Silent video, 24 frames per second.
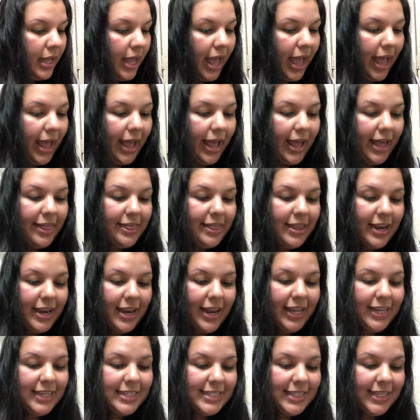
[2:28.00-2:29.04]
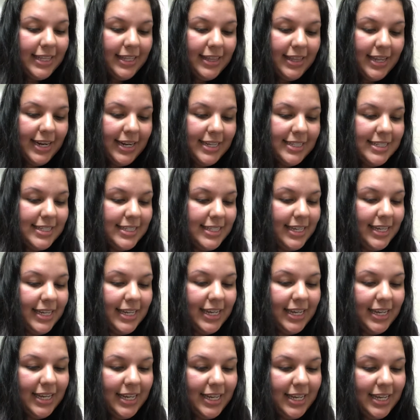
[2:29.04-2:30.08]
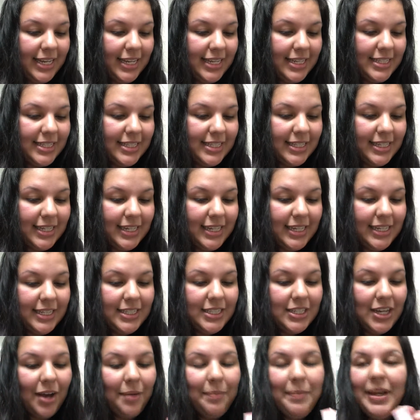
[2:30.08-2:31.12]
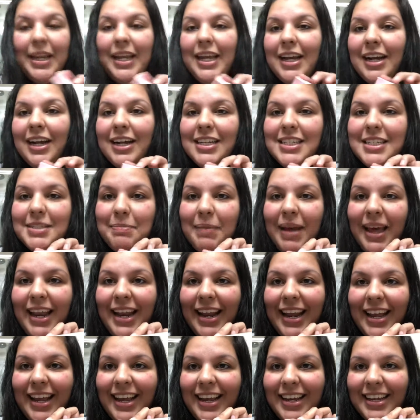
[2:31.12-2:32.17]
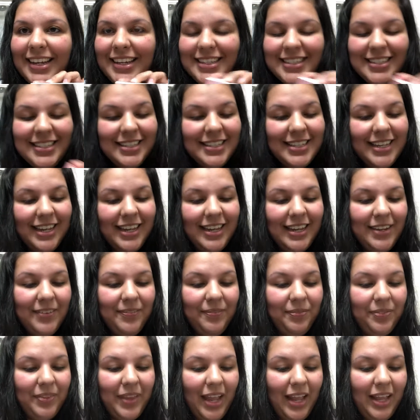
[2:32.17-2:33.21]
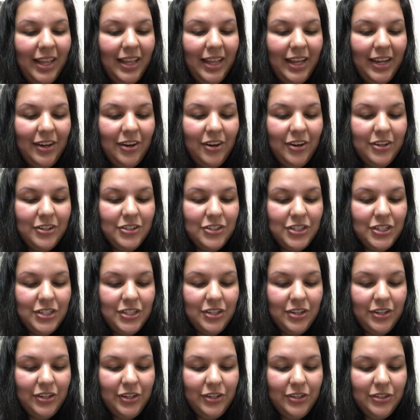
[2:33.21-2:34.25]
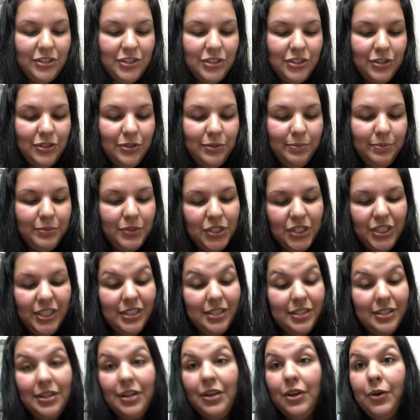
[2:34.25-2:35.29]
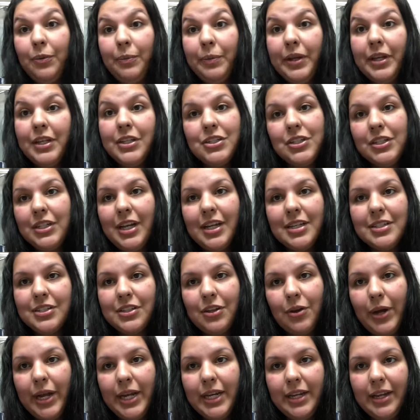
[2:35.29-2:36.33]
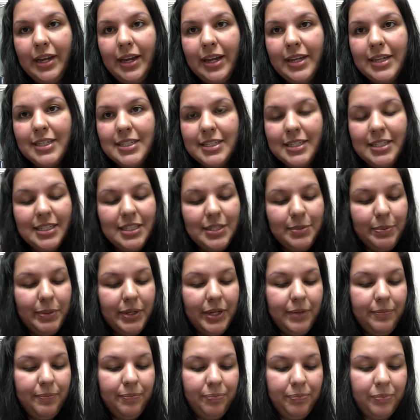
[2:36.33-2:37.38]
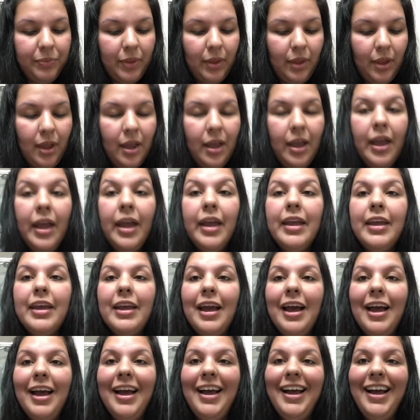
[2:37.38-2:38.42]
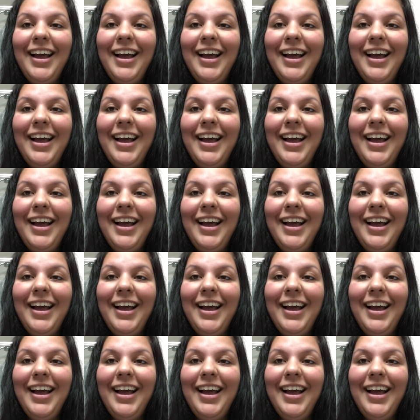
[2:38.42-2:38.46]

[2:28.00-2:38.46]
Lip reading: And the next thing that I see is the Dominique Cosmetics. I like her. She's on YouTube. She doesn't know me. She has no idea I exist, but yeah.